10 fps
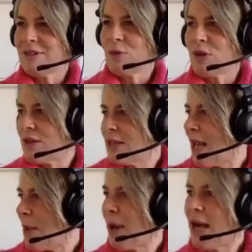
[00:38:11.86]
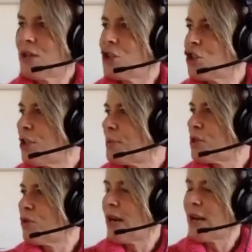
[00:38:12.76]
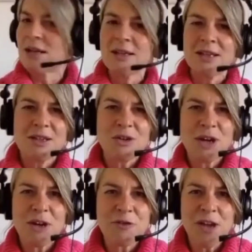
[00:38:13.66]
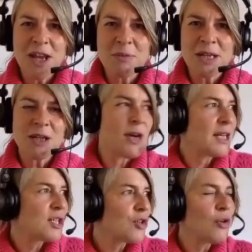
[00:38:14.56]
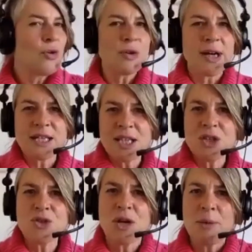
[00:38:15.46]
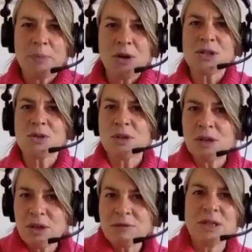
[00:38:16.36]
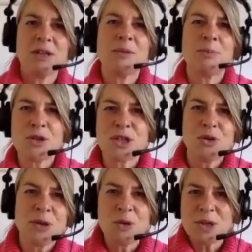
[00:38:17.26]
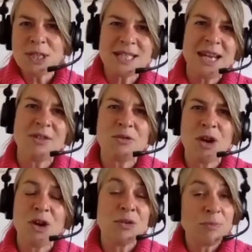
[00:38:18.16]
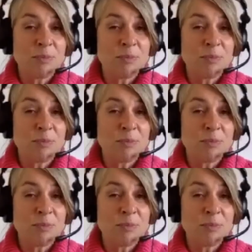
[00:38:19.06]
whether in our partnerships, or our family, or our school, or our teacher, or our boss, or the person who annoys us down the road,